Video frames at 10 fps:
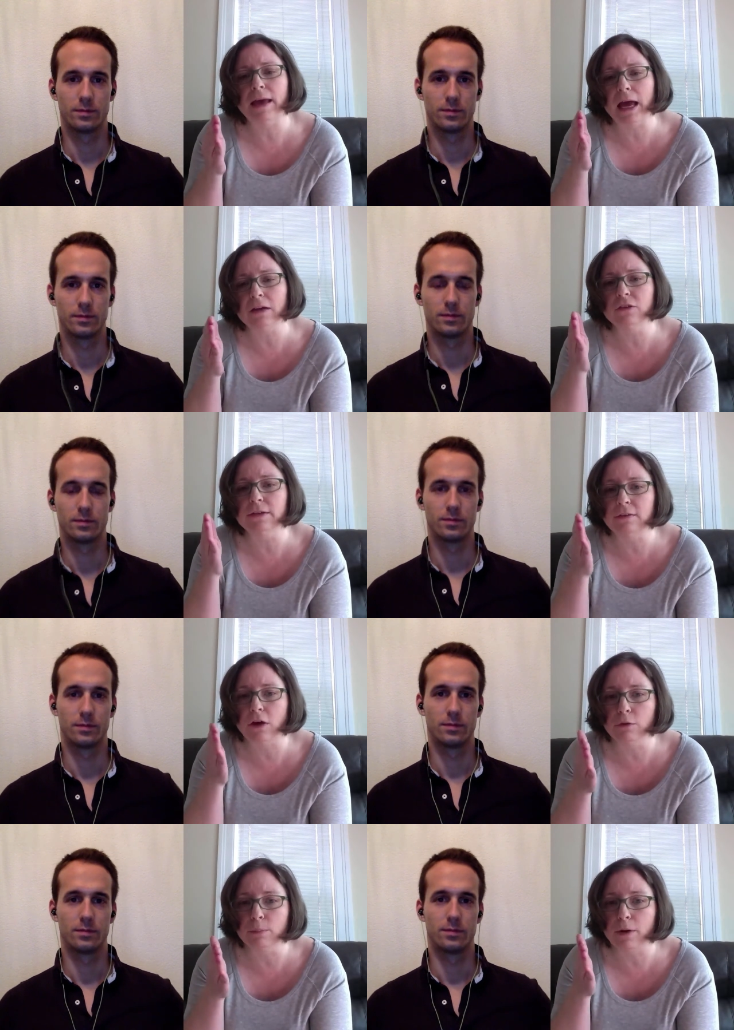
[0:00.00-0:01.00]
Speaker 1: to actually
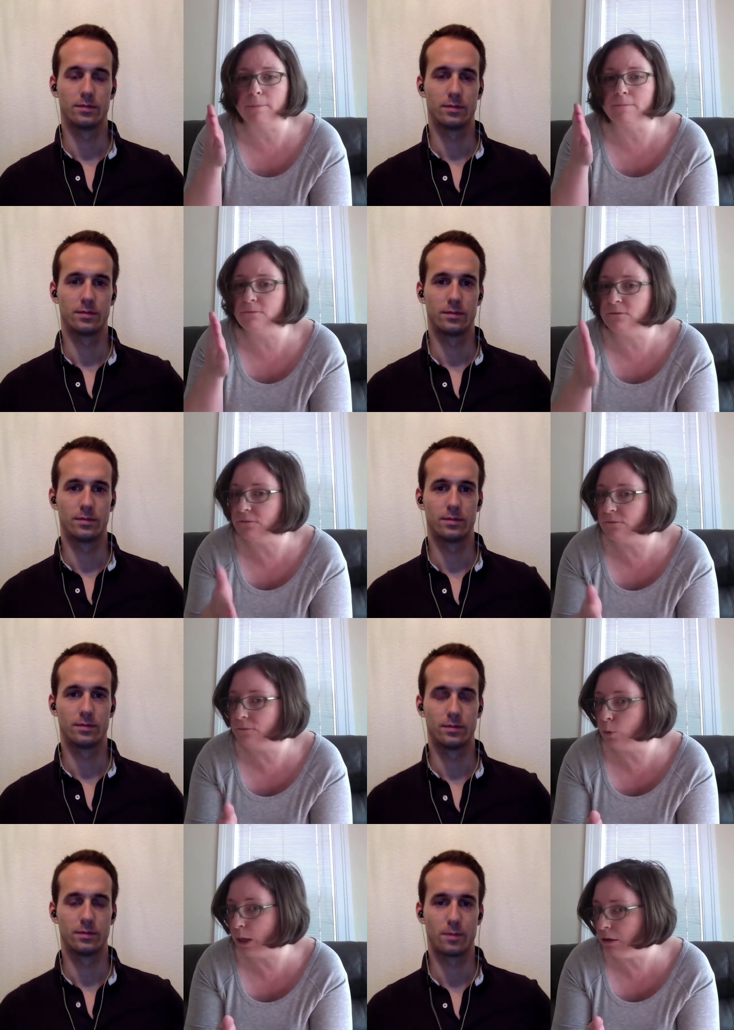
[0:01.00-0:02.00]
solve your problem
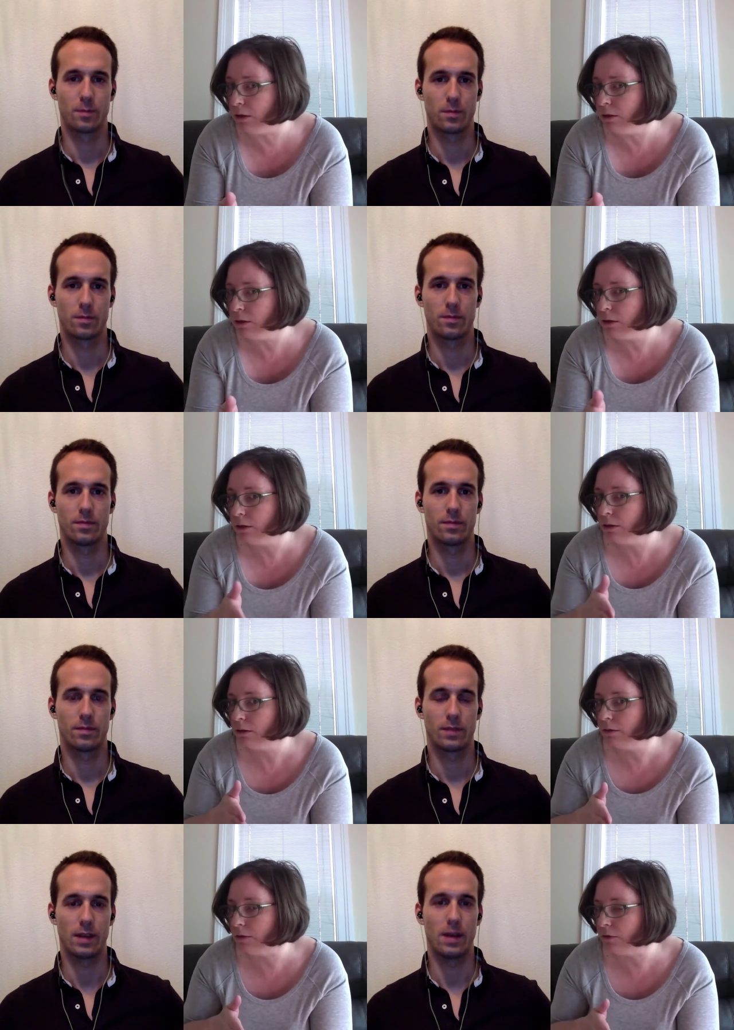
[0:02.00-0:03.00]
quicker
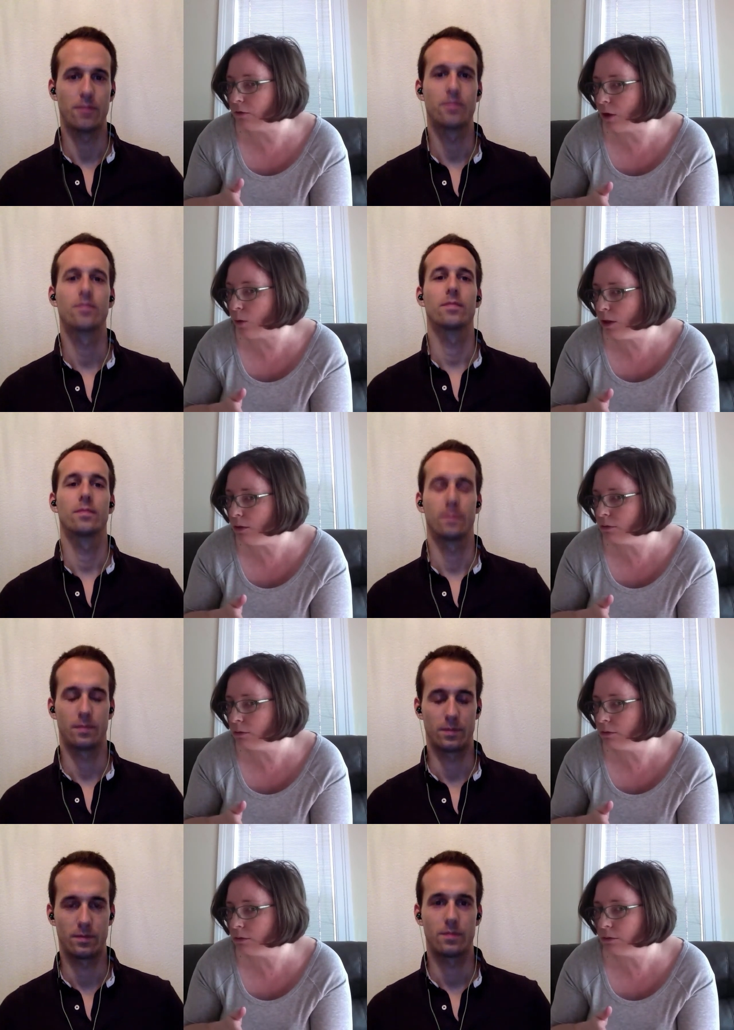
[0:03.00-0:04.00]
than yeah. slower?
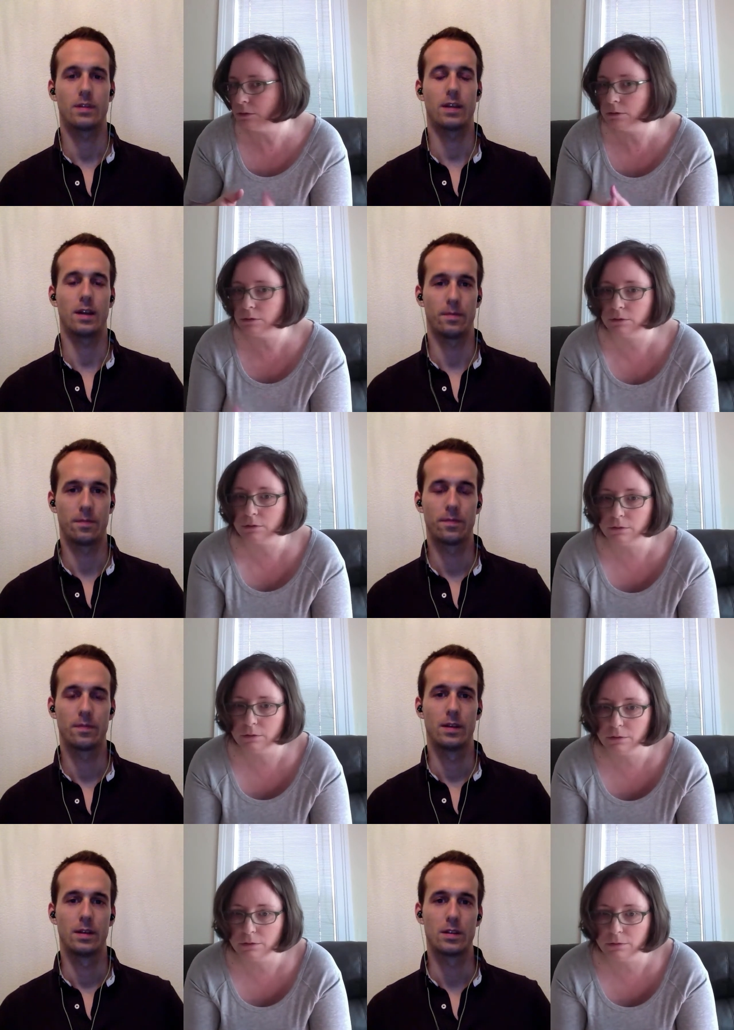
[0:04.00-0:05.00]
Speaker 2: Yeah,
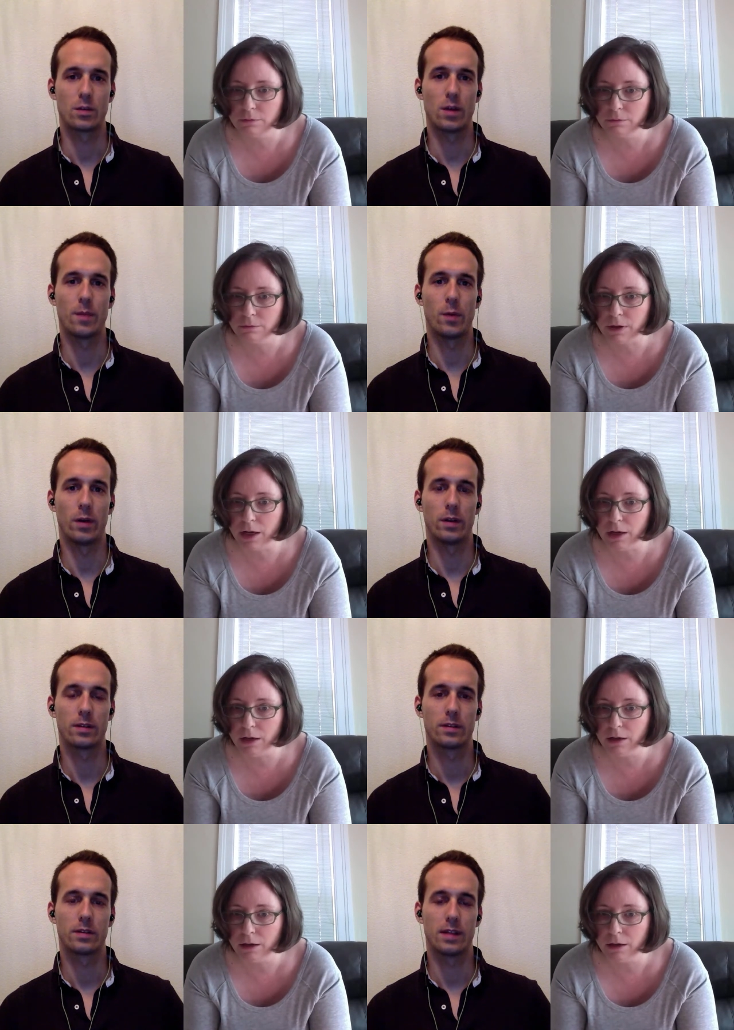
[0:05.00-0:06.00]
it's a great point.
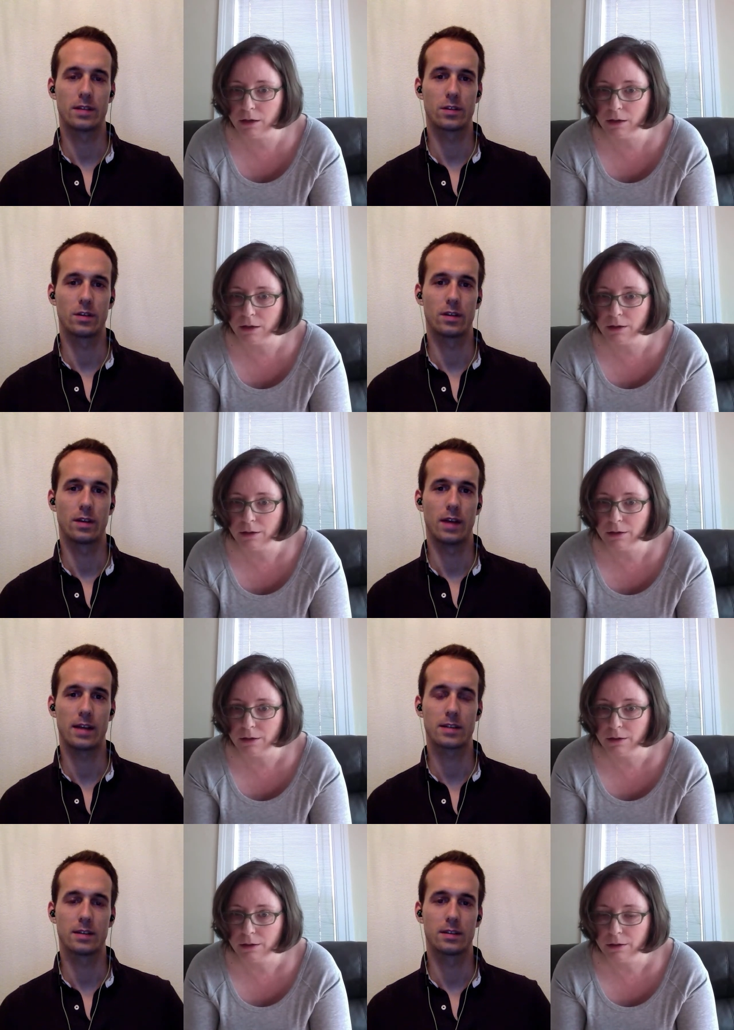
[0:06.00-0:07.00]
That's good.
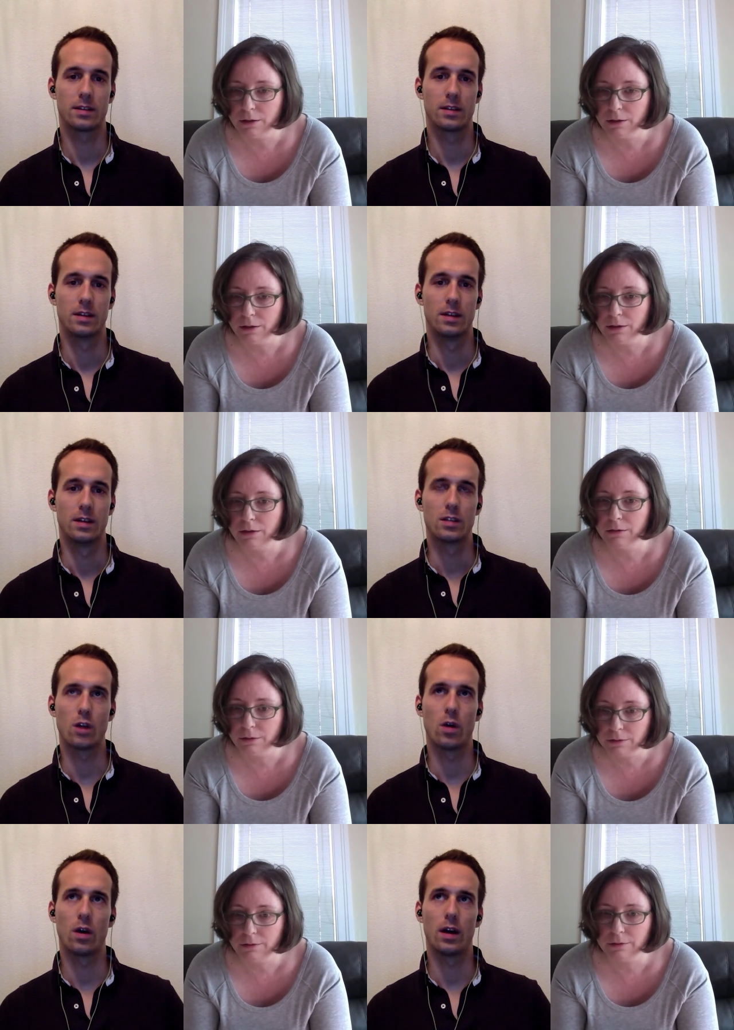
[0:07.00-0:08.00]
Excellent.
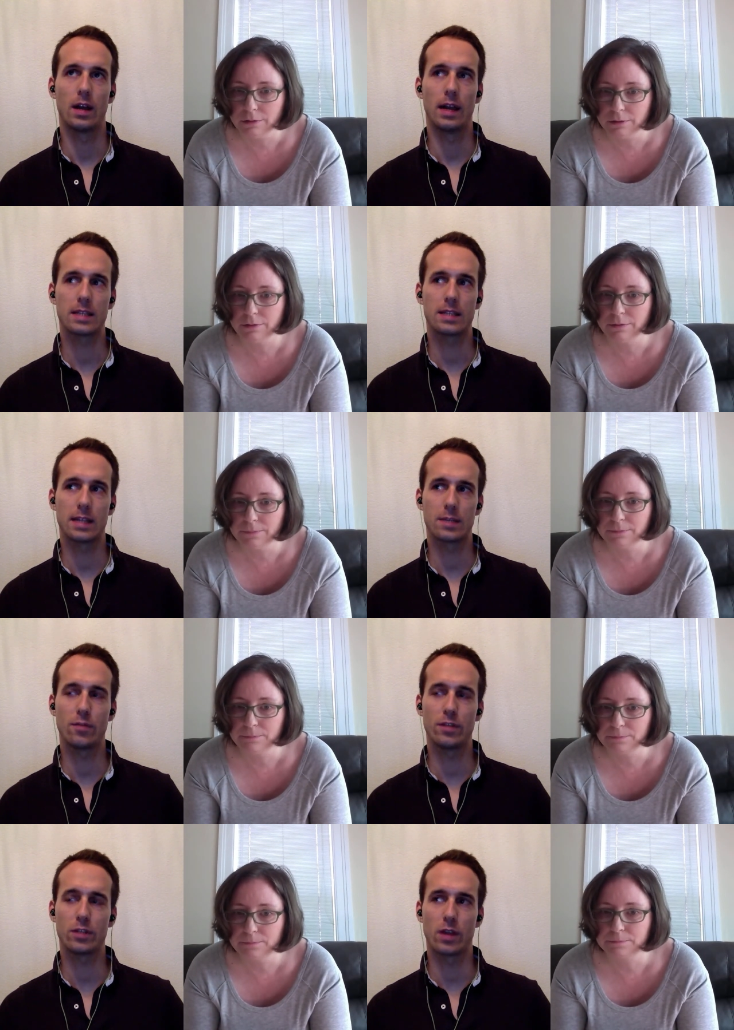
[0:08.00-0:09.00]
So let's let's
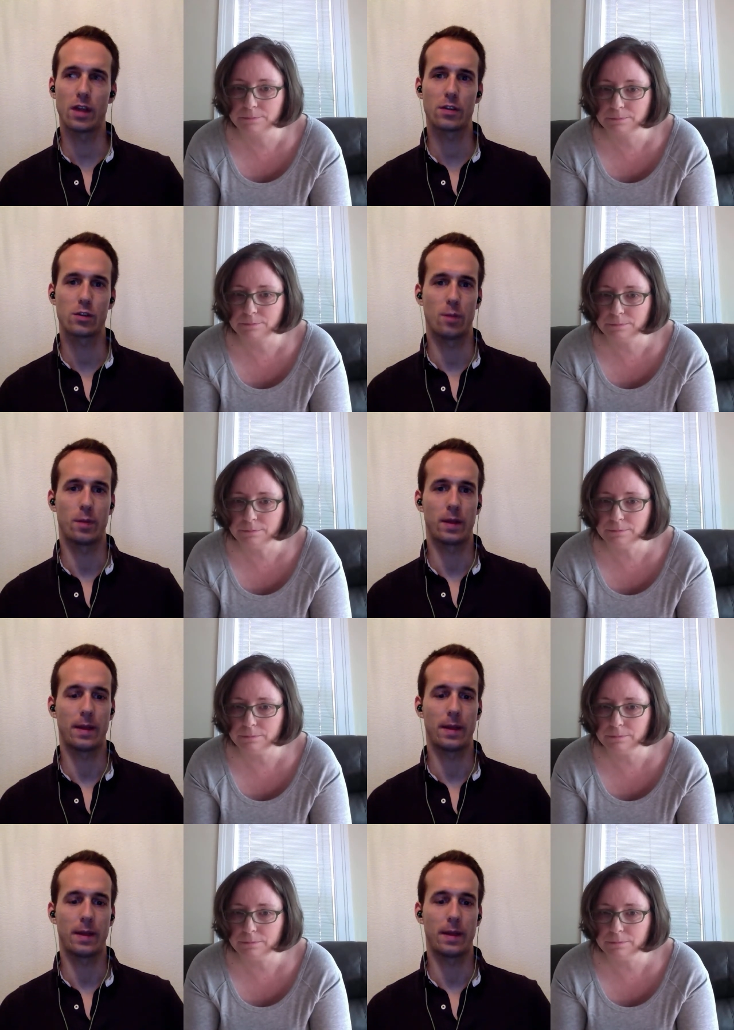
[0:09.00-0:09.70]
move into another topic.